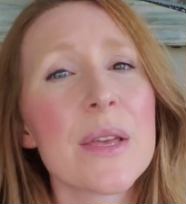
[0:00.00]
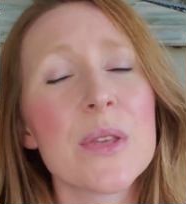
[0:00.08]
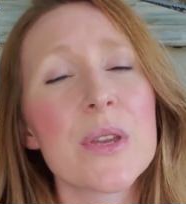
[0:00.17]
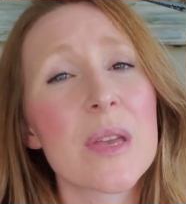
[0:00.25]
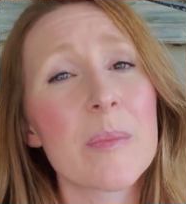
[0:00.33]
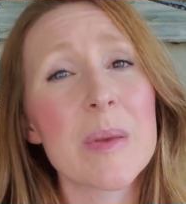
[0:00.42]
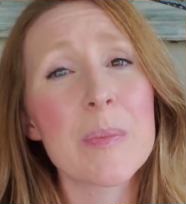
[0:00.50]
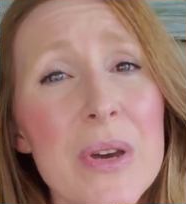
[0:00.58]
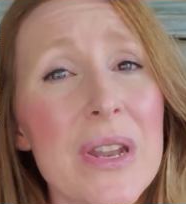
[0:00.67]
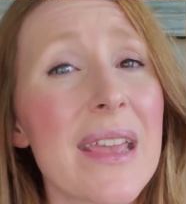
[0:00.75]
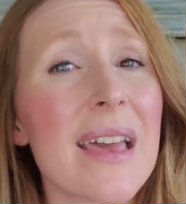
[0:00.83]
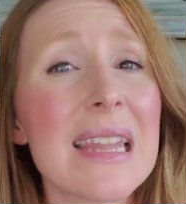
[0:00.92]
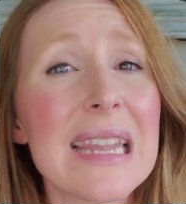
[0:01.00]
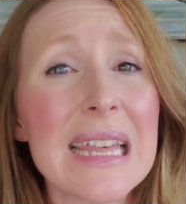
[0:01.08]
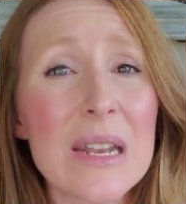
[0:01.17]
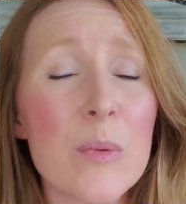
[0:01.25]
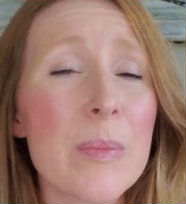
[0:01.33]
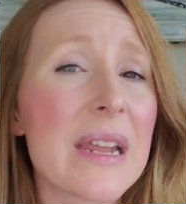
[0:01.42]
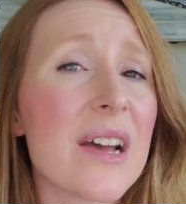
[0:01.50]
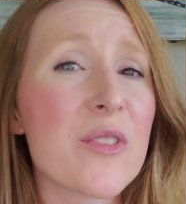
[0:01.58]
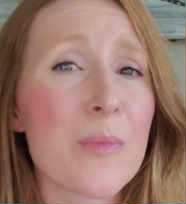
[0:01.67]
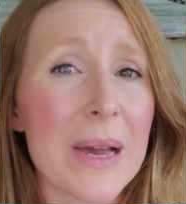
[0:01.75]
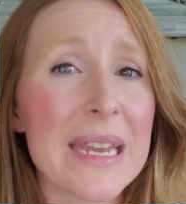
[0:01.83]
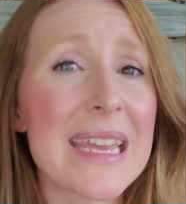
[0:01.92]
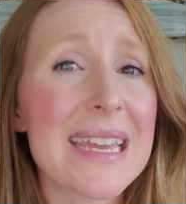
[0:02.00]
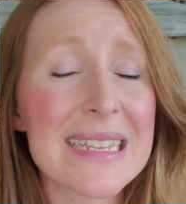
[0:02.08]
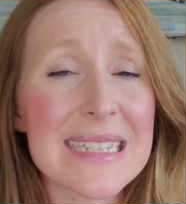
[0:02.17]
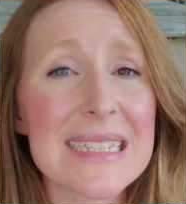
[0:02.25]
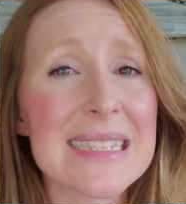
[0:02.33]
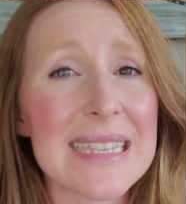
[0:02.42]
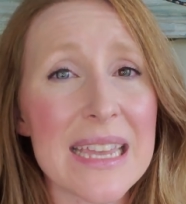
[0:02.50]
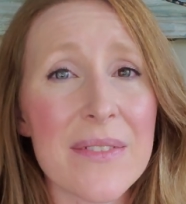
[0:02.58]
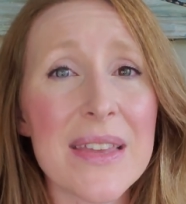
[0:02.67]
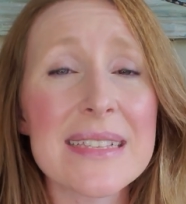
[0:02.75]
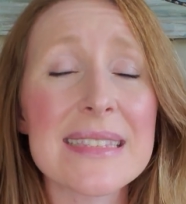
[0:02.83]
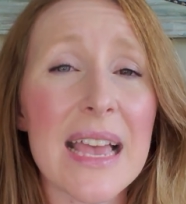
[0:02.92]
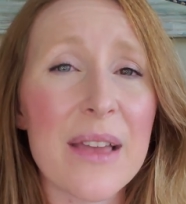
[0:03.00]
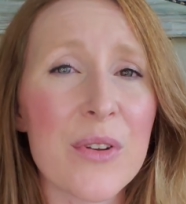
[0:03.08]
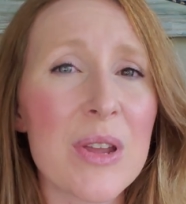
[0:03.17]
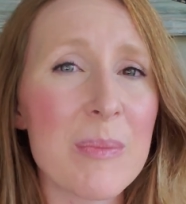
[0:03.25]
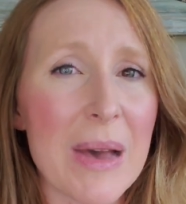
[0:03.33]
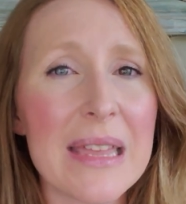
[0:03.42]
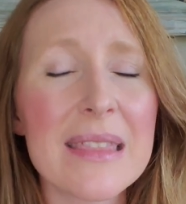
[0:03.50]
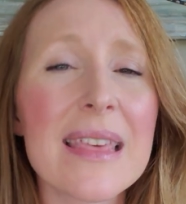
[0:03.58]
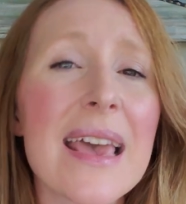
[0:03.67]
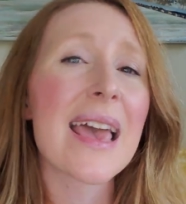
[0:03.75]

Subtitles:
you can be putting a little bit of money into savings every month,